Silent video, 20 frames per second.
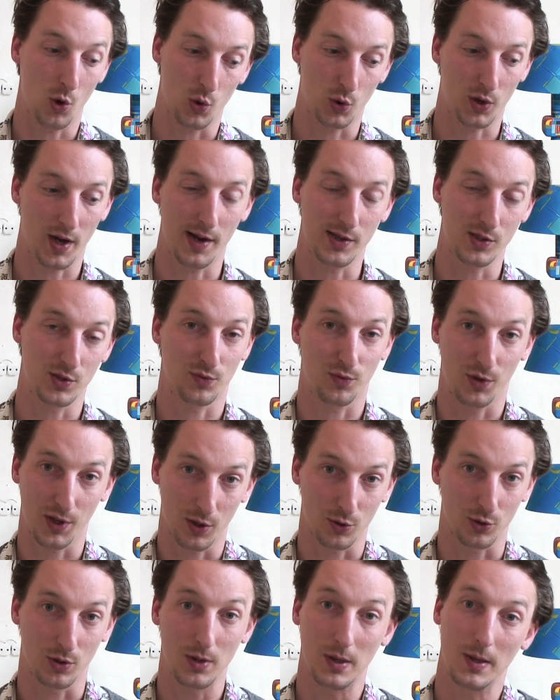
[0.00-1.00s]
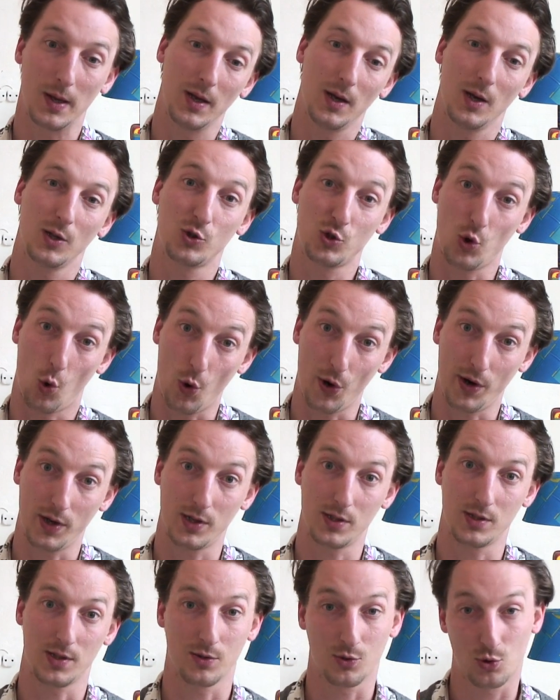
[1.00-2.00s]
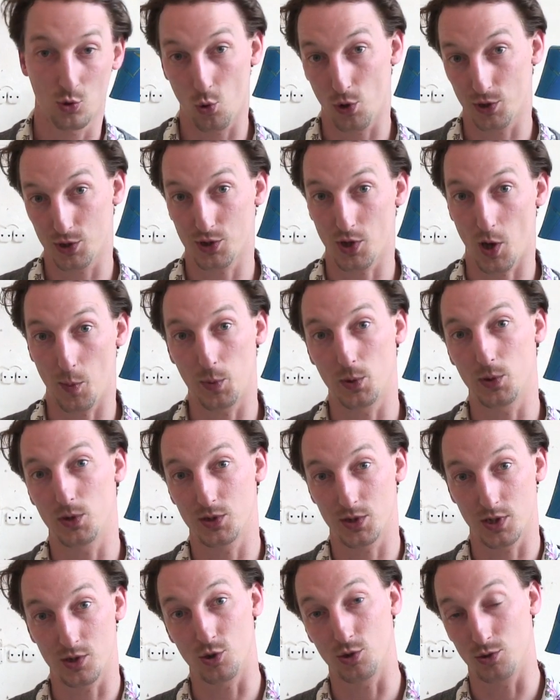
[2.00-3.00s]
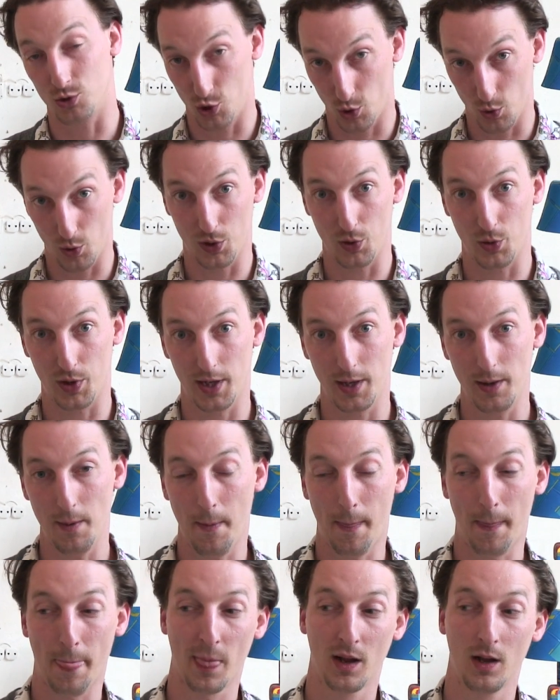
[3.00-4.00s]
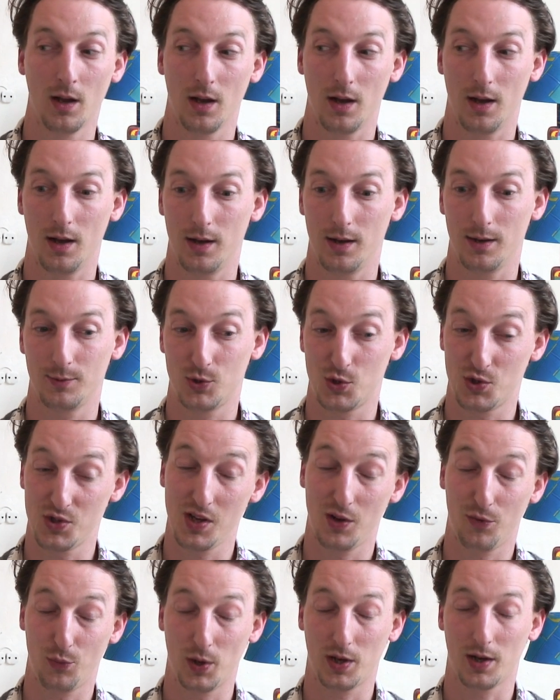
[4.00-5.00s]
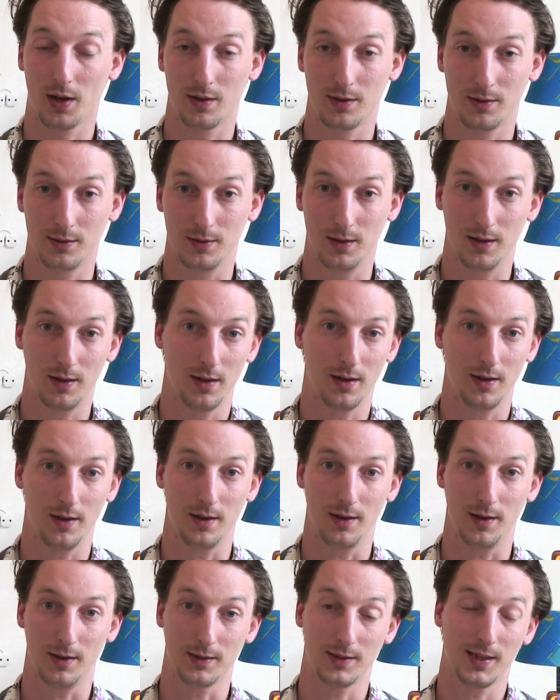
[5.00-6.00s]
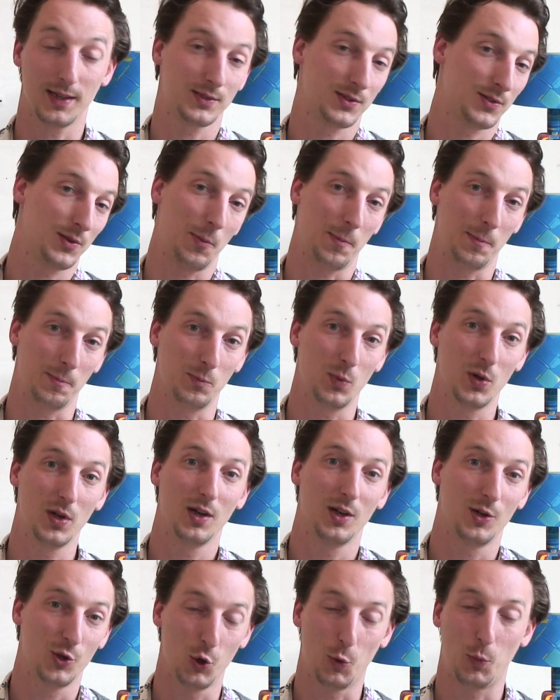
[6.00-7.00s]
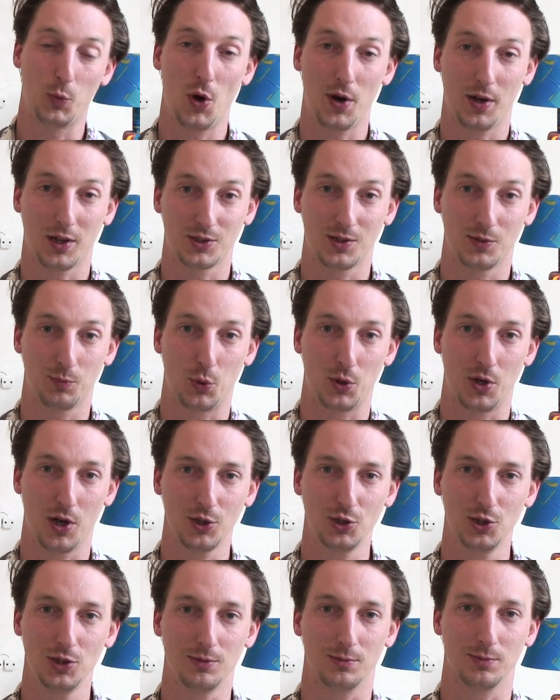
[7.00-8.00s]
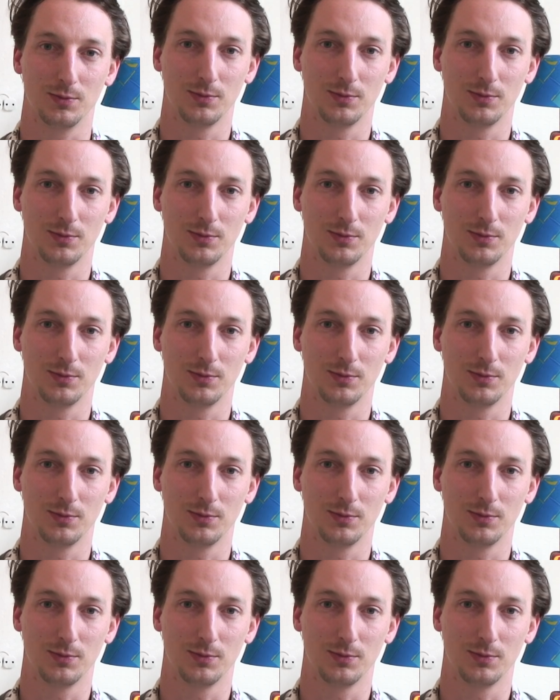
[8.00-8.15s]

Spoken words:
all kinds of little toys and door stoppers and jewelry to see if we can get some new products in production.